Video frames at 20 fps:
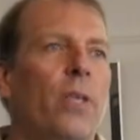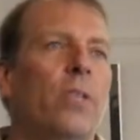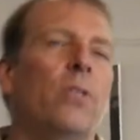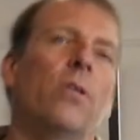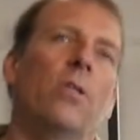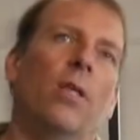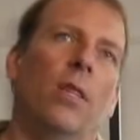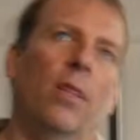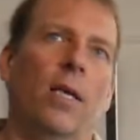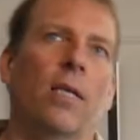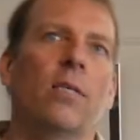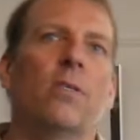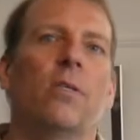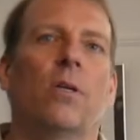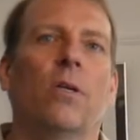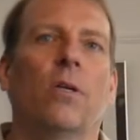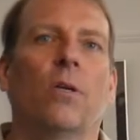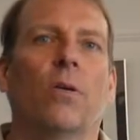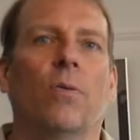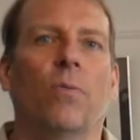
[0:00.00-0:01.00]
these are the things
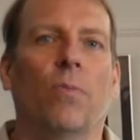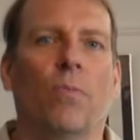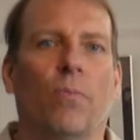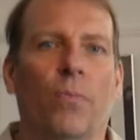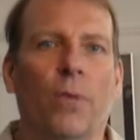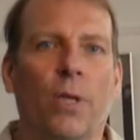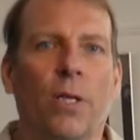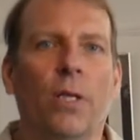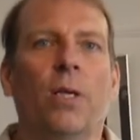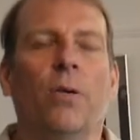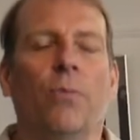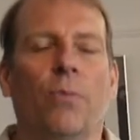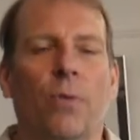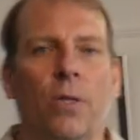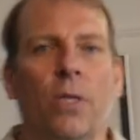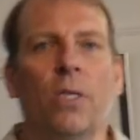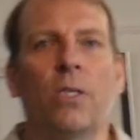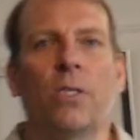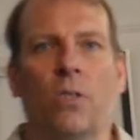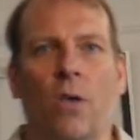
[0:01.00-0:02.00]
that are really,
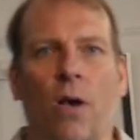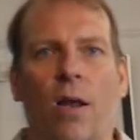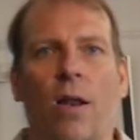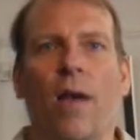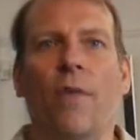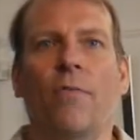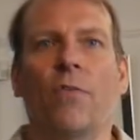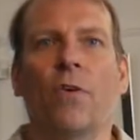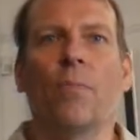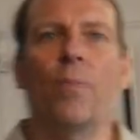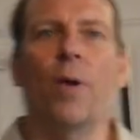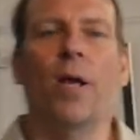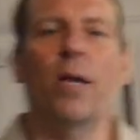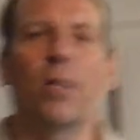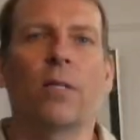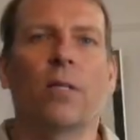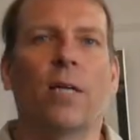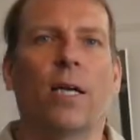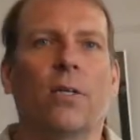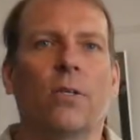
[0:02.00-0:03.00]
really sought after by
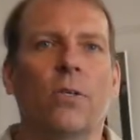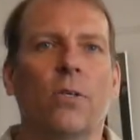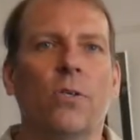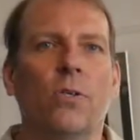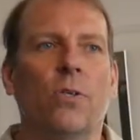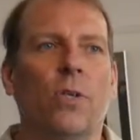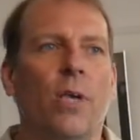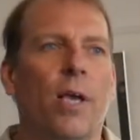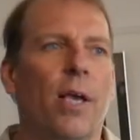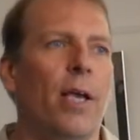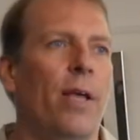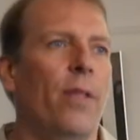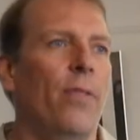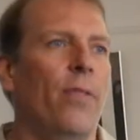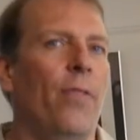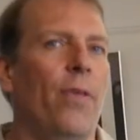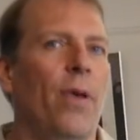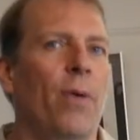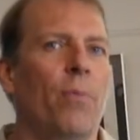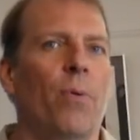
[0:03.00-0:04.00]
collectors,
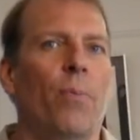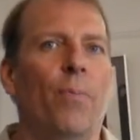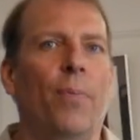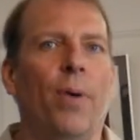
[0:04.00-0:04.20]
and they will